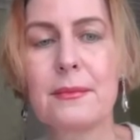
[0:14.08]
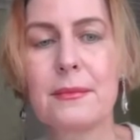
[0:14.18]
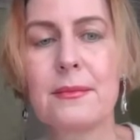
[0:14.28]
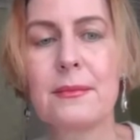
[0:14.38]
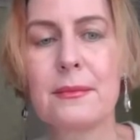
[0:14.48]

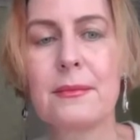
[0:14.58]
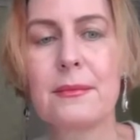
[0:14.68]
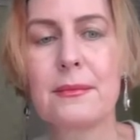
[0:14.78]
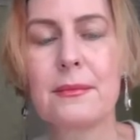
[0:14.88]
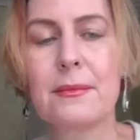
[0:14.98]

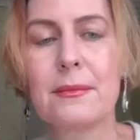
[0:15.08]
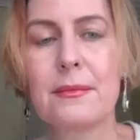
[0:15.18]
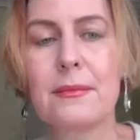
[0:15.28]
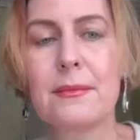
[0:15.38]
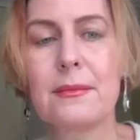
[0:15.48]

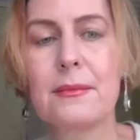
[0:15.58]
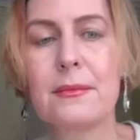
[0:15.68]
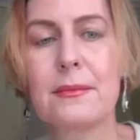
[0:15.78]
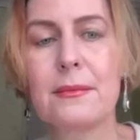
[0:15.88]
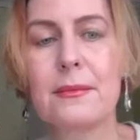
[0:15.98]

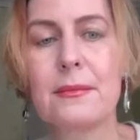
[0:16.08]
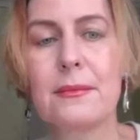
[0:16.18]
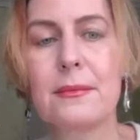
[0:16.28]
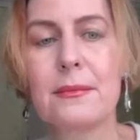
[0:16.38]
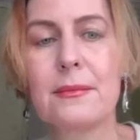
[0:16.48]

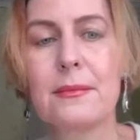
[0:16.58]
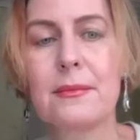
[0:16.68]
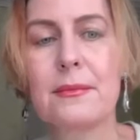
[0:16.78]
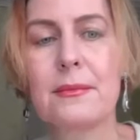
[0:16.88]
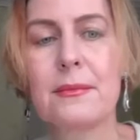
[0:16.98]

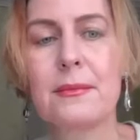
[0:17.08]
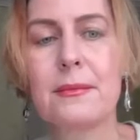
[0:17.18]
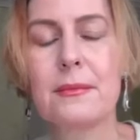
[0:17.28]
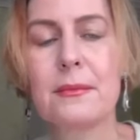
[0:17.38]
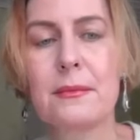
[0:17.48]

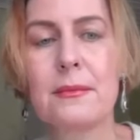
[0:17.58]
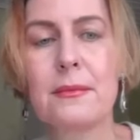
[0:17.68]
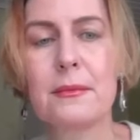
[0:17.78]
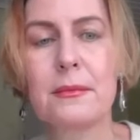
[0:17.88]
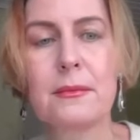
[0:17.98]

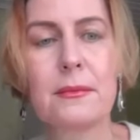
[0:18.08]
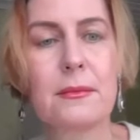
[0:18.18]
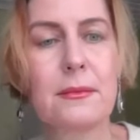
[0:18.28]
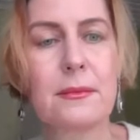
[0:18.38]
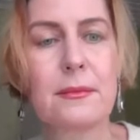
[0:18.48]

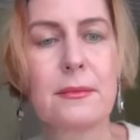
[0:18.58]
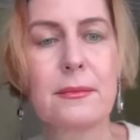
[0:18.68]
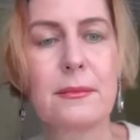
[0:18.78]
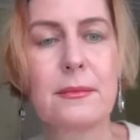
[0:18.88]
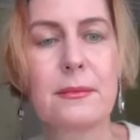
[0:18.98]

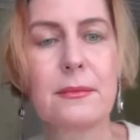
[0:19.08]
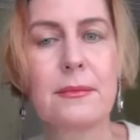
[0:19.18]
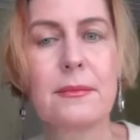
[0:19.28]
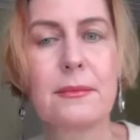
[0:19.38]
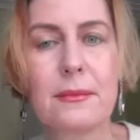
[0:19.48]

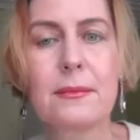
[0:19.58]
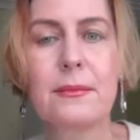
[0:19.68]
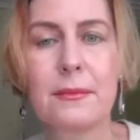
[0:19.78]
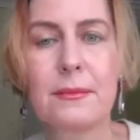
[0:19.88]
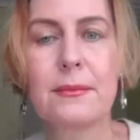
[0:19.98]

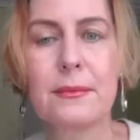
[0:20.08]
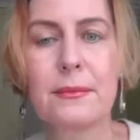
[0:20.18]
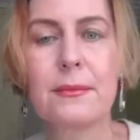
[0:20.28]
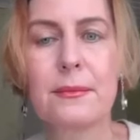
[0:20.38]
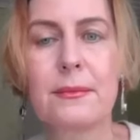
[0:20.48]

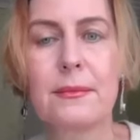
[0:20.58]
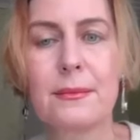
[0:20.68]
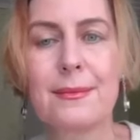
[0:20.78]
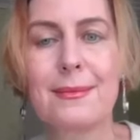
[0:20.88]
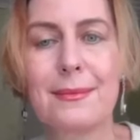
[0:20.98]

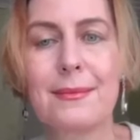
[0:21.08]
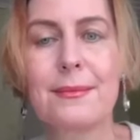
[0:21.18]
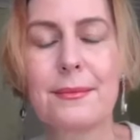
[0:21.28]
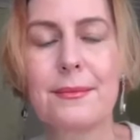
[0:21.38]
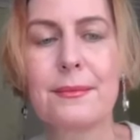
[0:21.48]

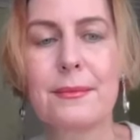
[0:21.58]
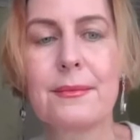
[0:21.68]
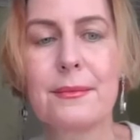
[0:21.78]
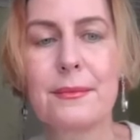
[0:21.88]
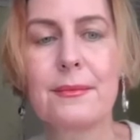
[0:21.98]
This person isn't speaking.